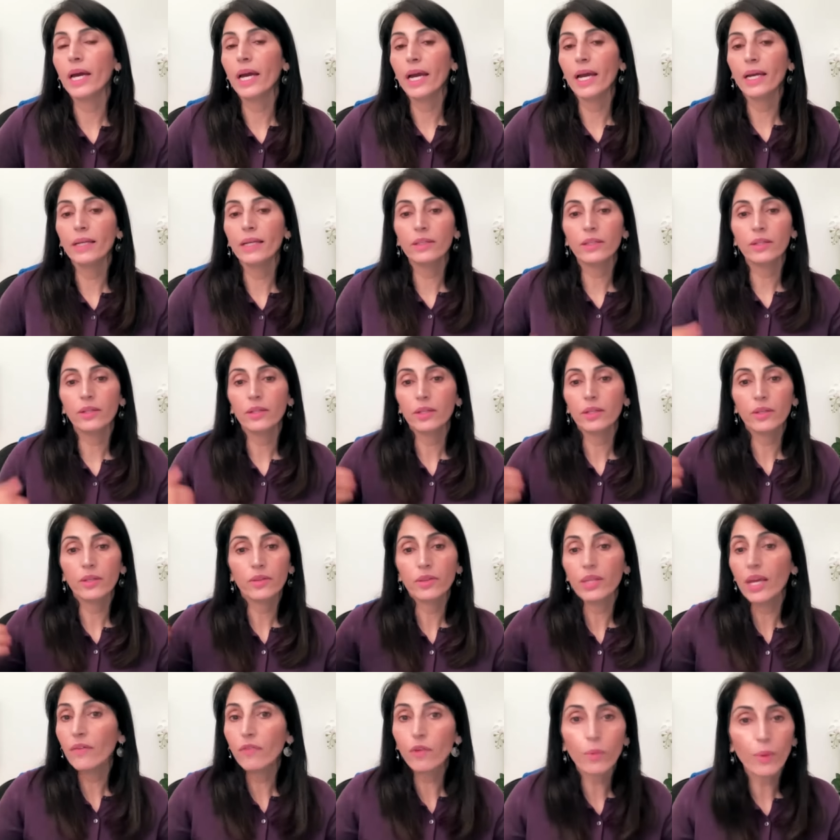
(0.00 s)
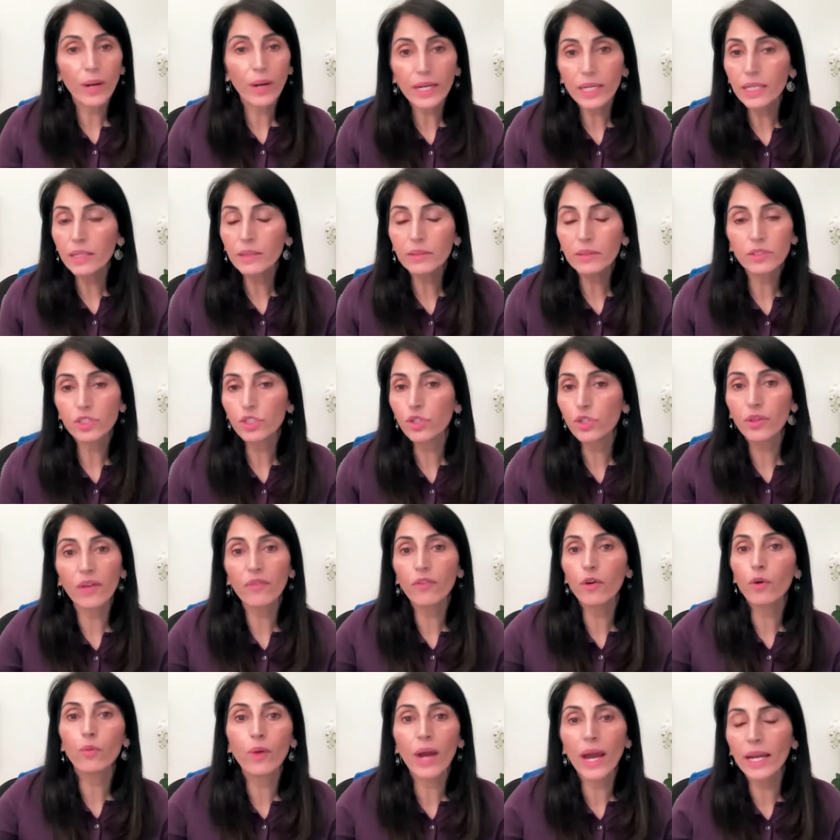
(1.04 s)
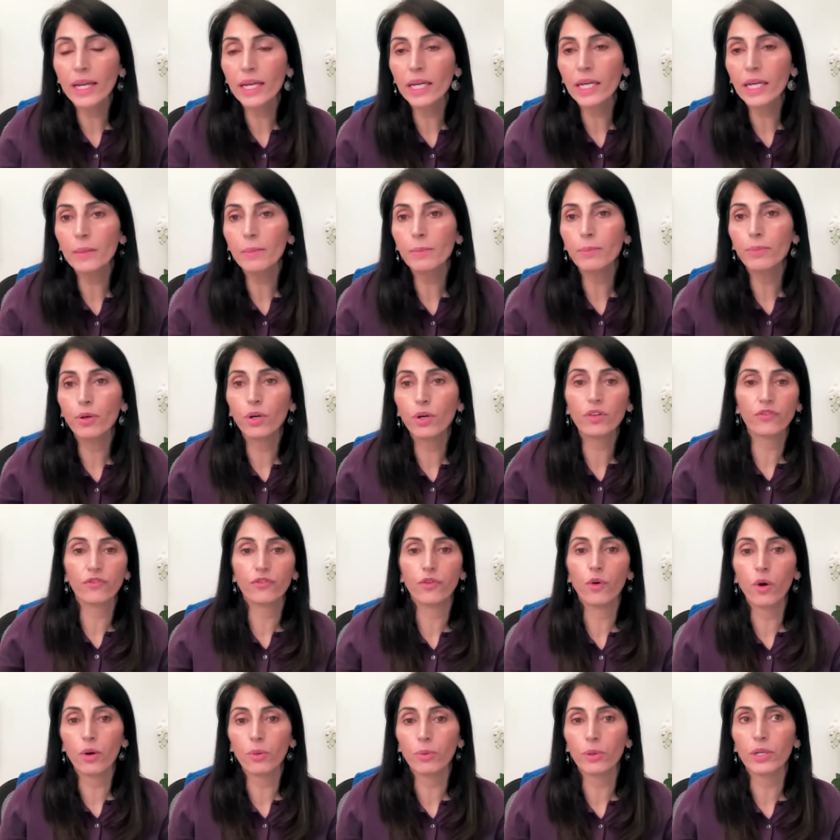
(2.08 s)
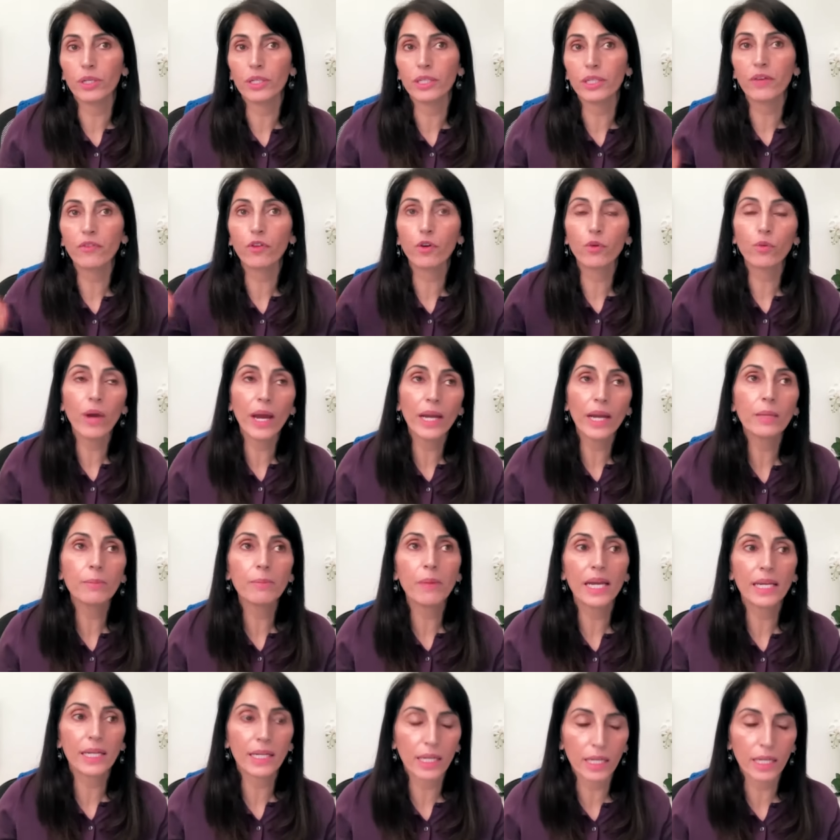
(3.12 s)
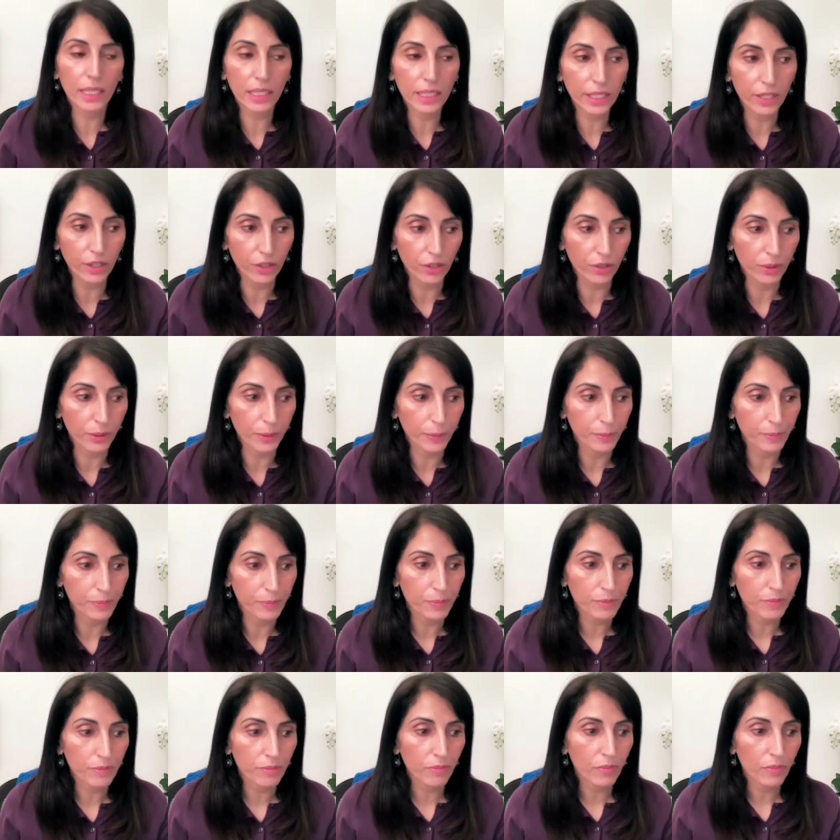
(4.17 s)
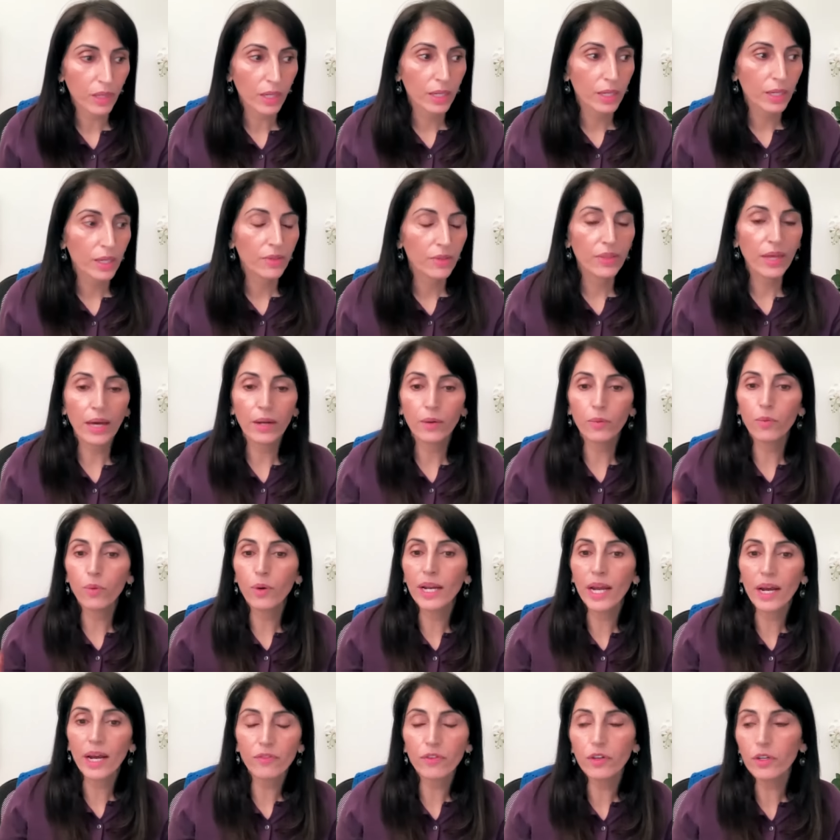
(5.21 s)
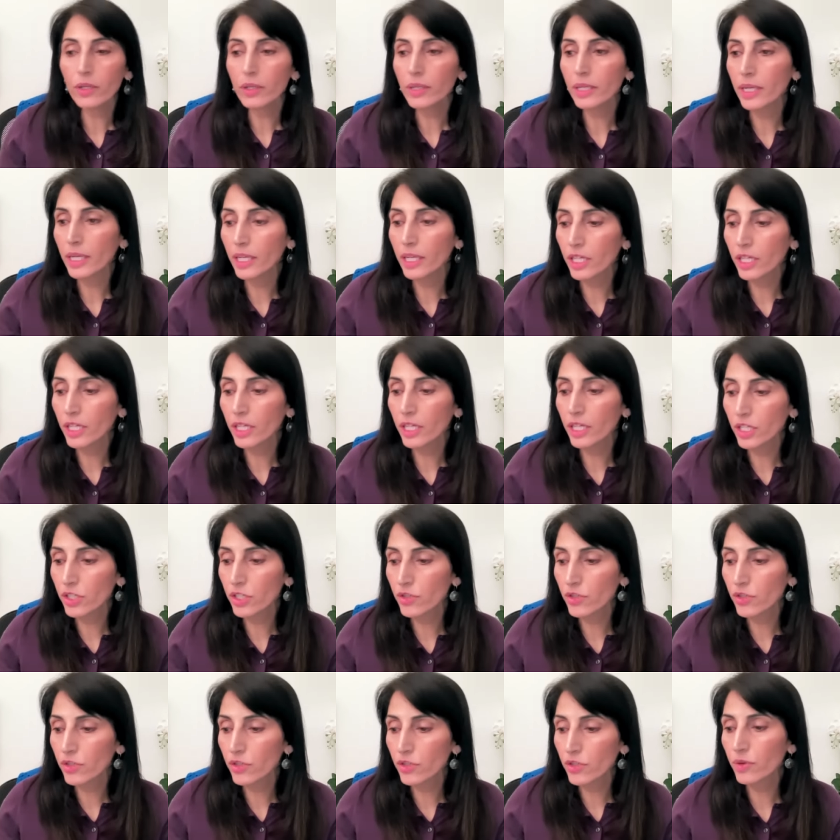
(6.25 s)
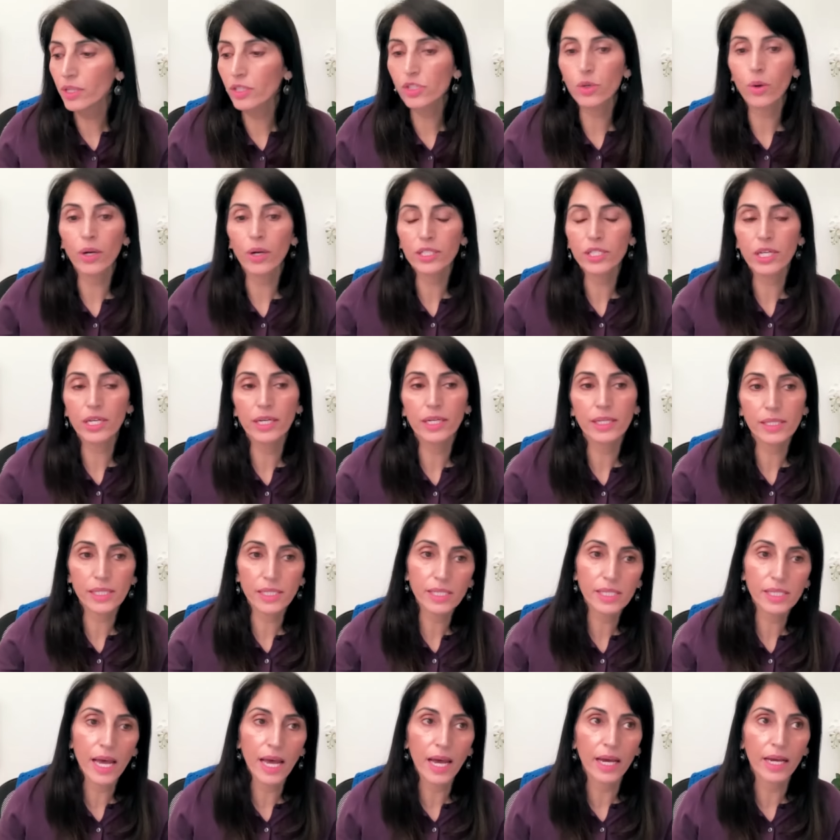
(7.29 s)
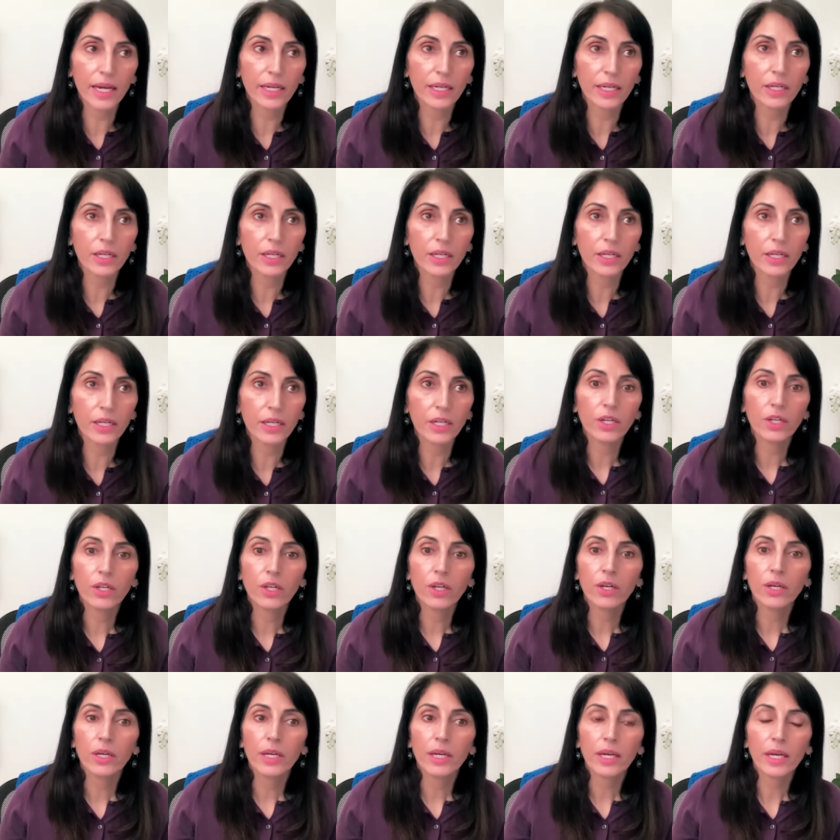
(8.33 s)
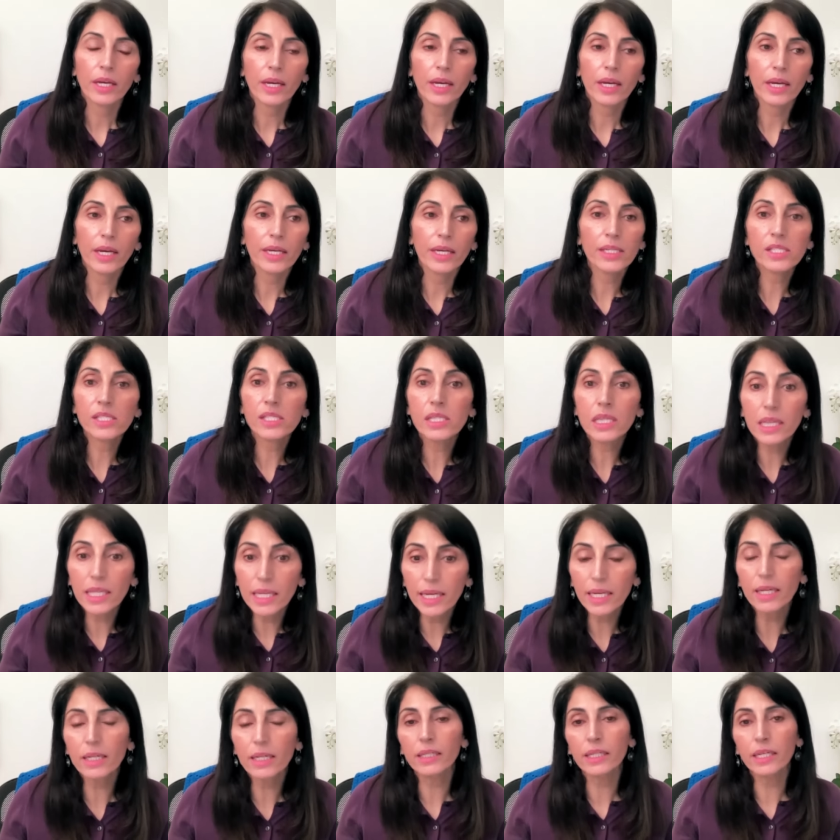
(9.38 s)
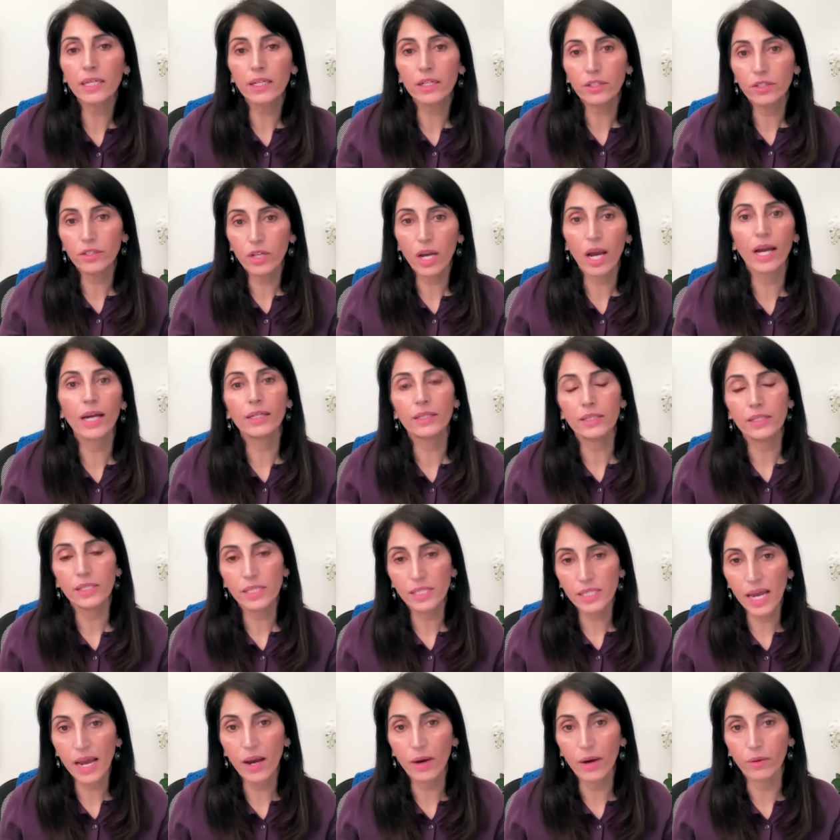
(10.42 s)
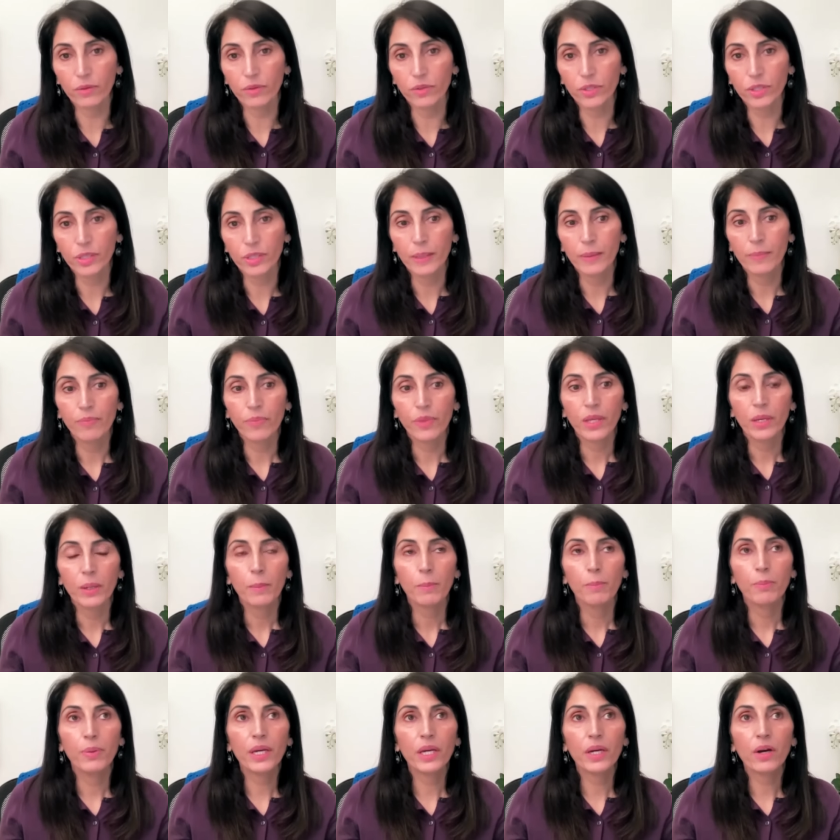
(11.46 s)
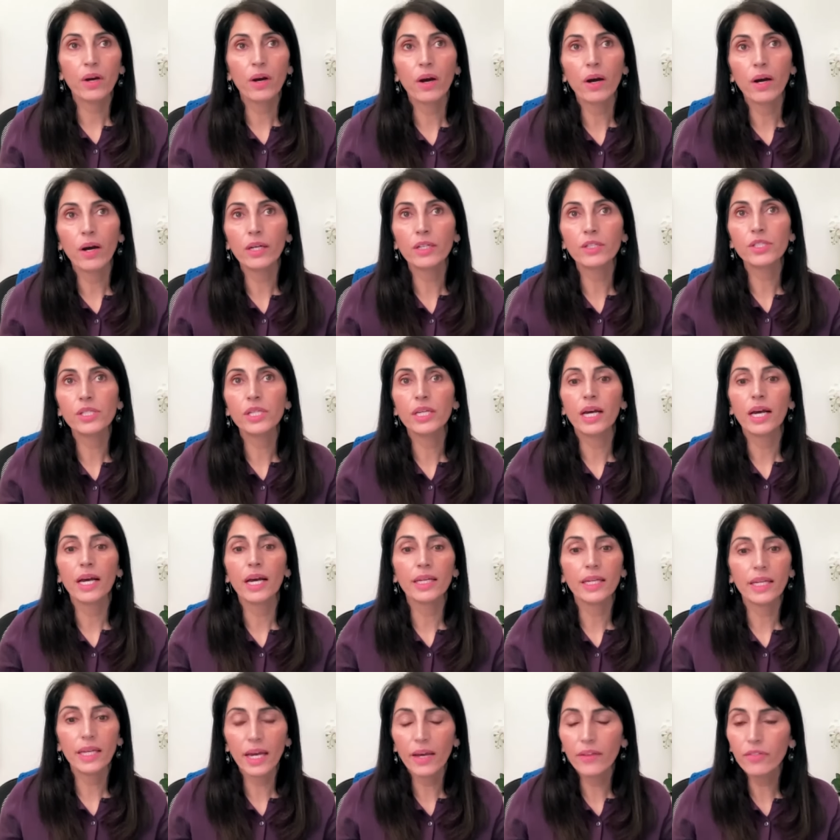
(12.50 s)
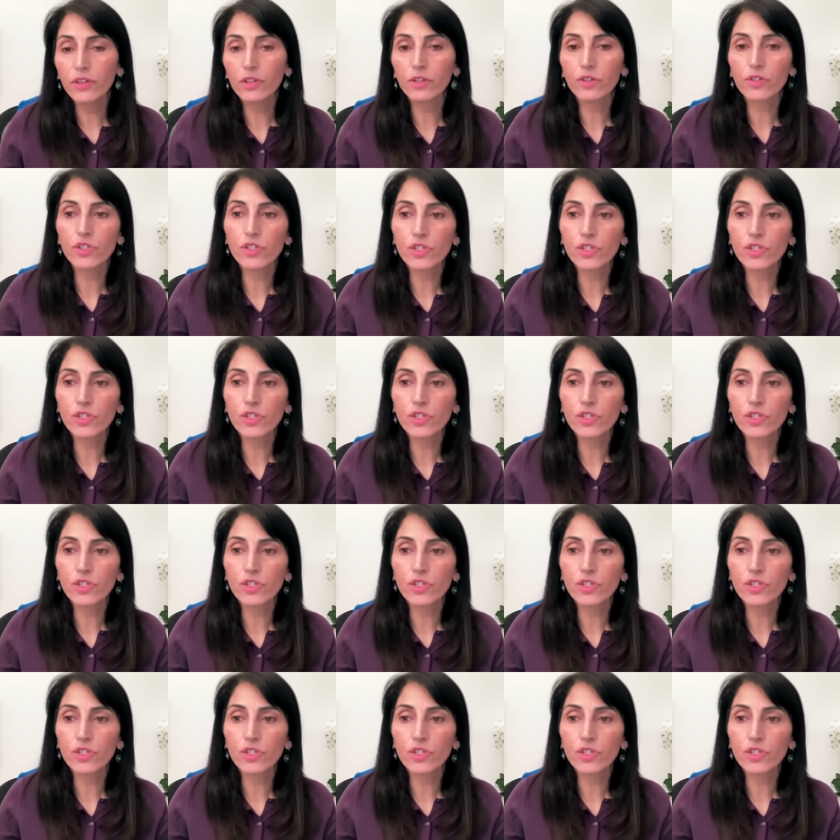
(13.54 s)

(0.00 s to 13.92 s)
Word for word: and they've already, so they've already put forward, they've already made clear that whatever Israel's going to say is legally not sound because, again, there's